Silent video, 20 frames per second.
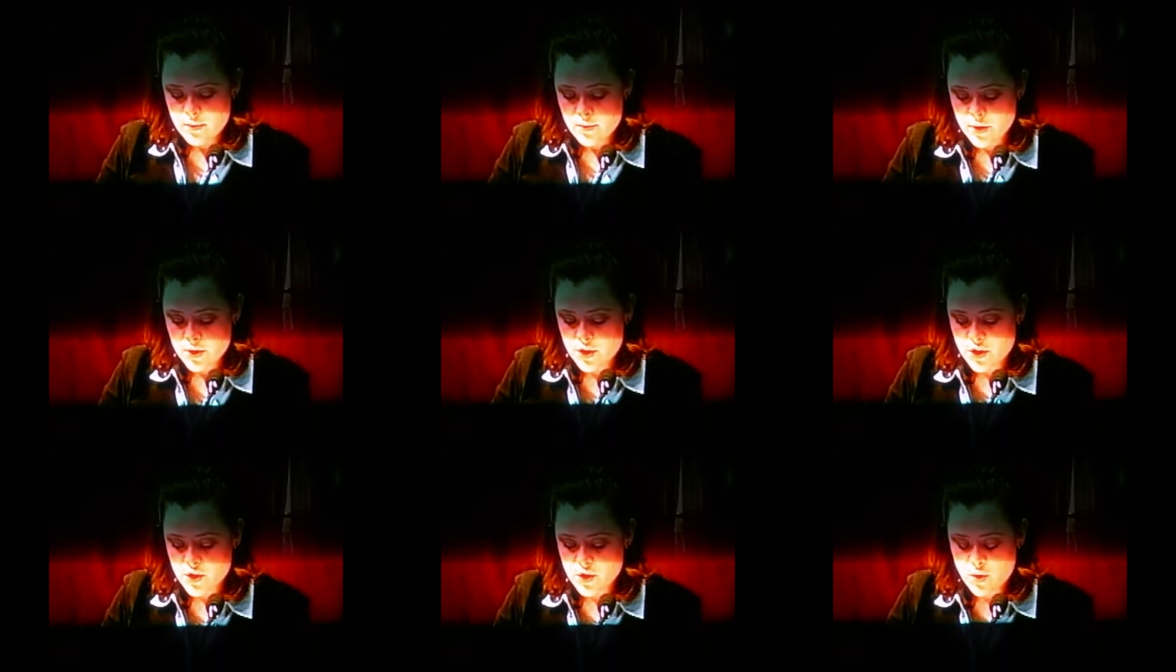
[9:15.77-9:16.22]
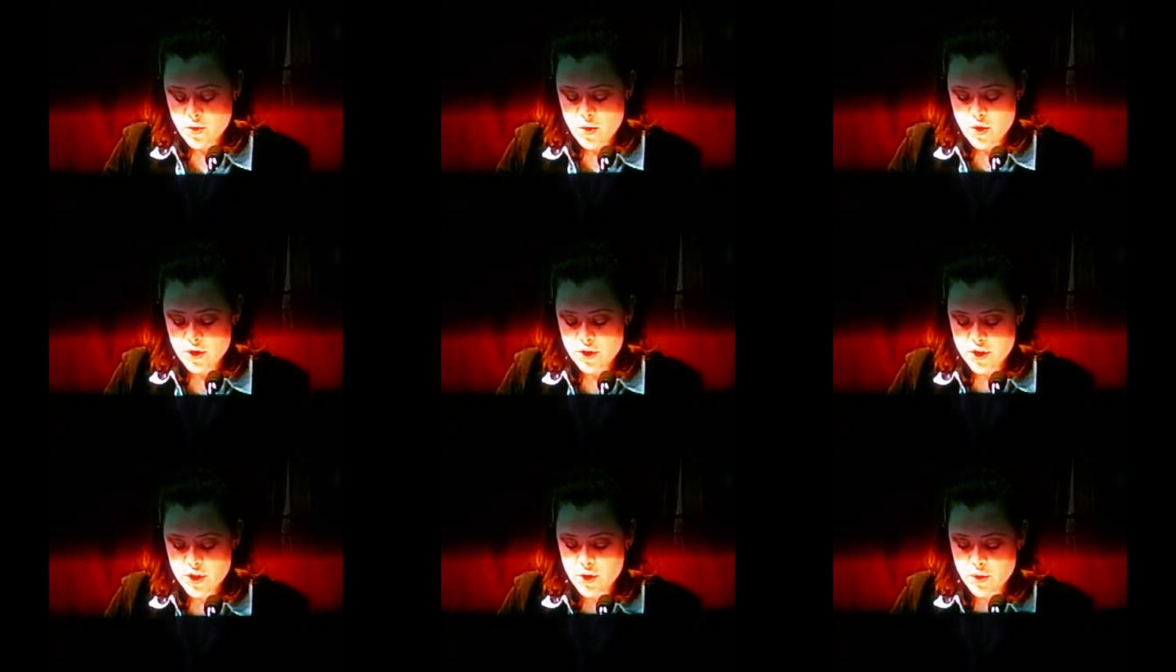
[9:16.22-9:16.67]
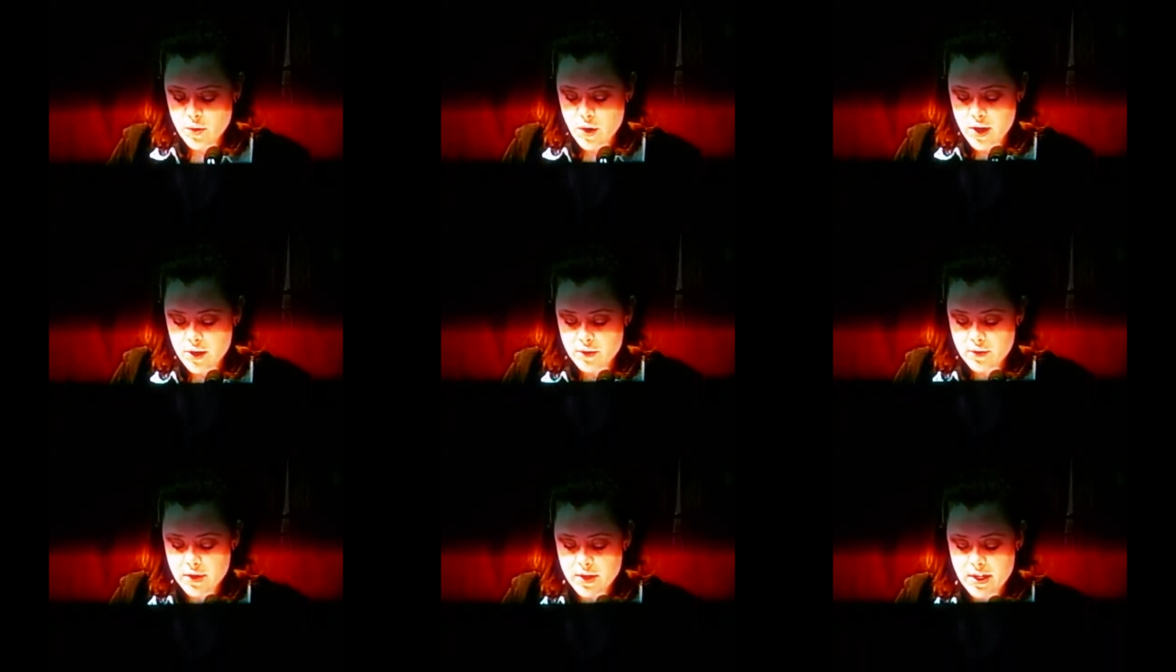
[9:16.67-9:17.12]
restore two
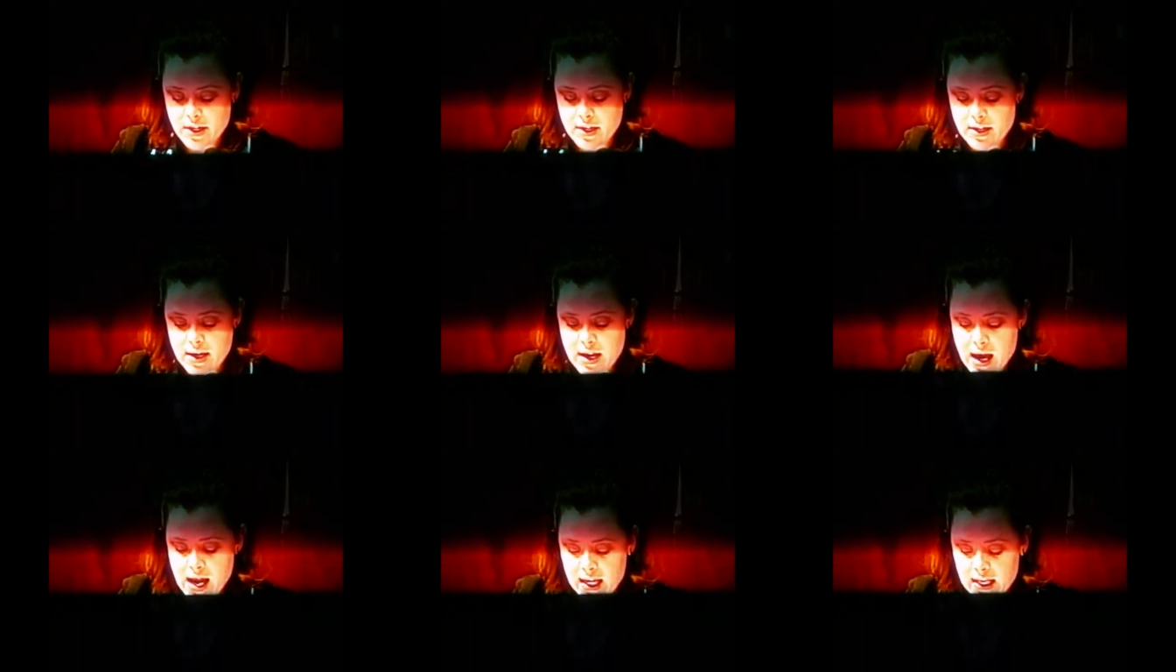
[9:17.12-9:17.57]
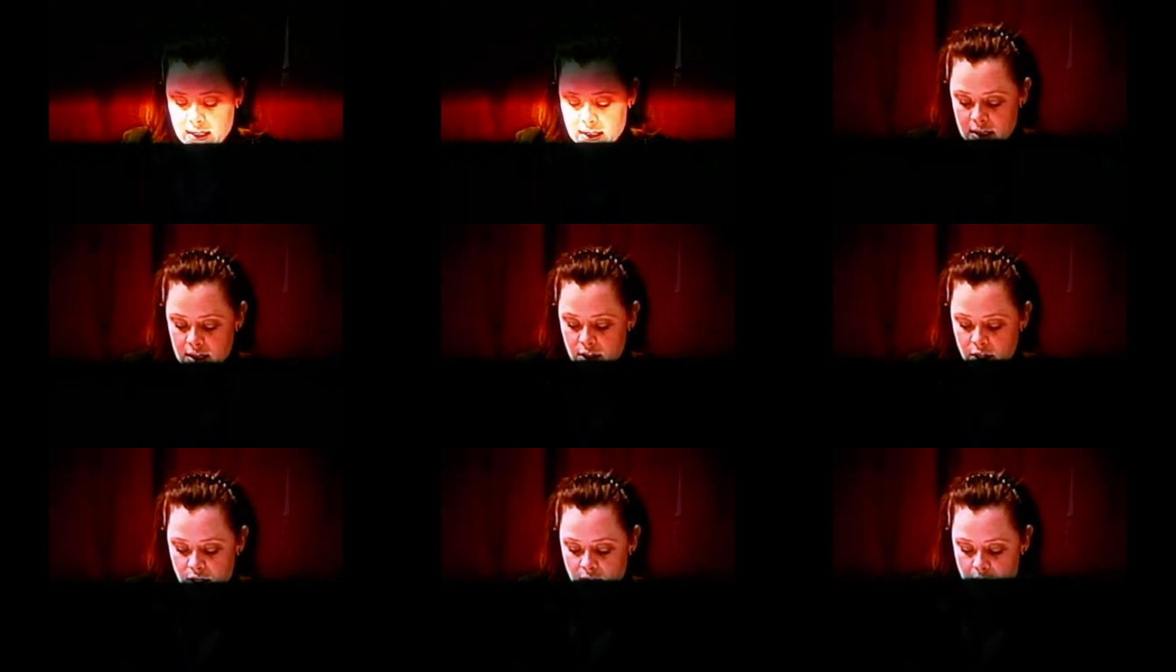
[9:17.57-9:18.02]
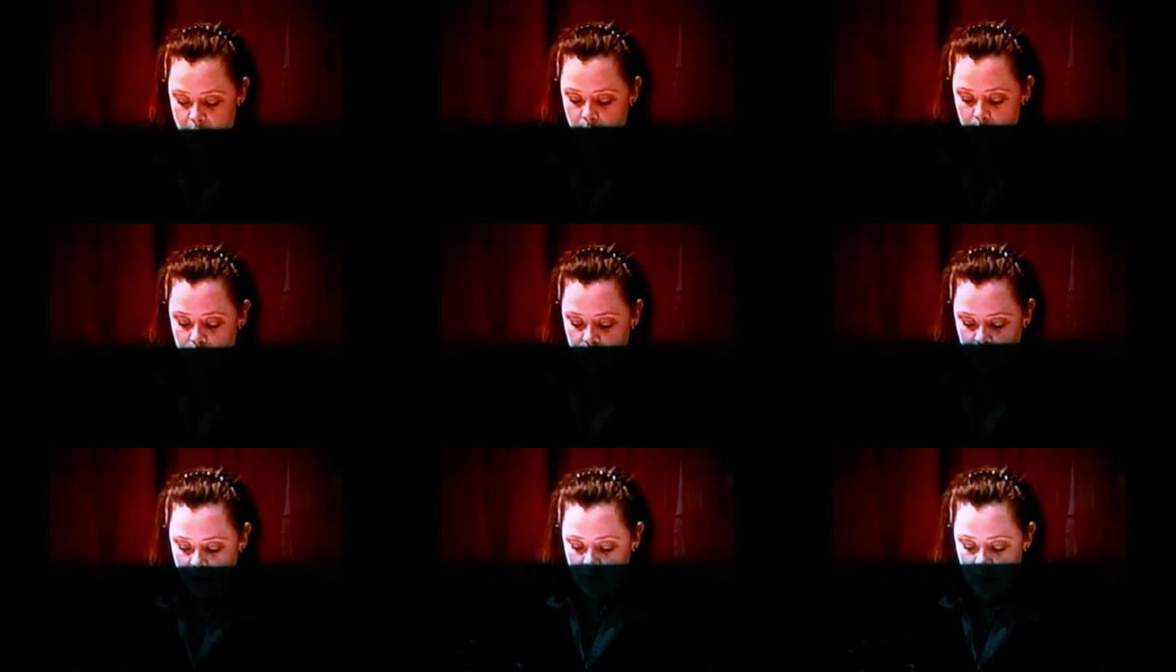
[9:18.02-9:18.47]
hundred and ninety
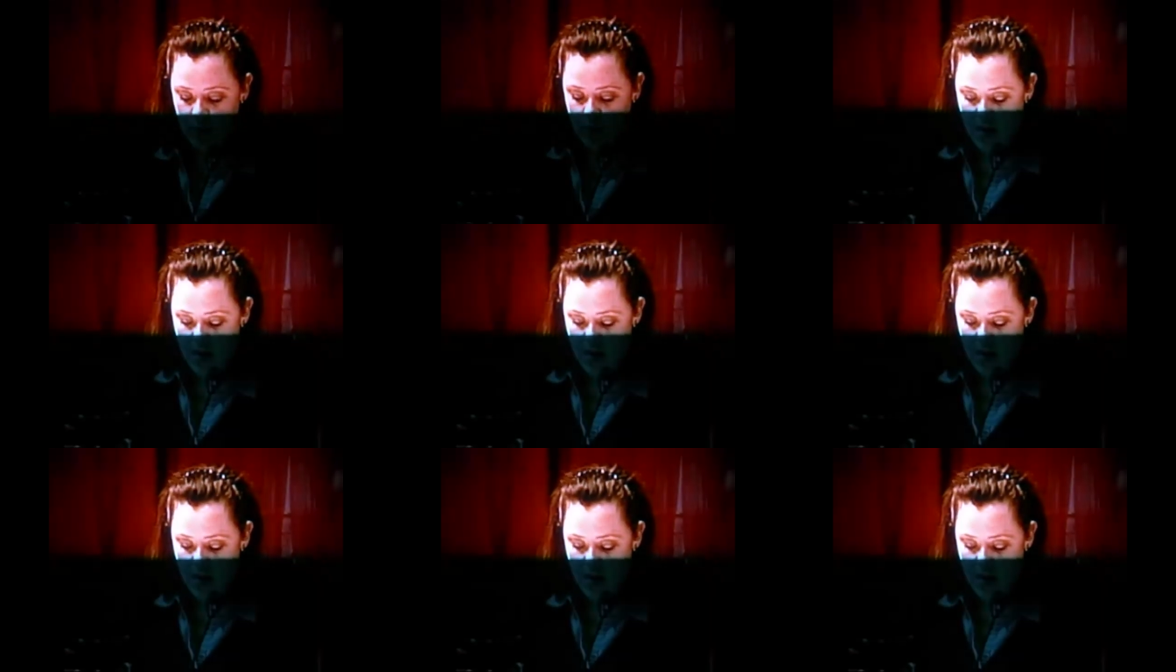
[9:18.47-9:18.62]
thousand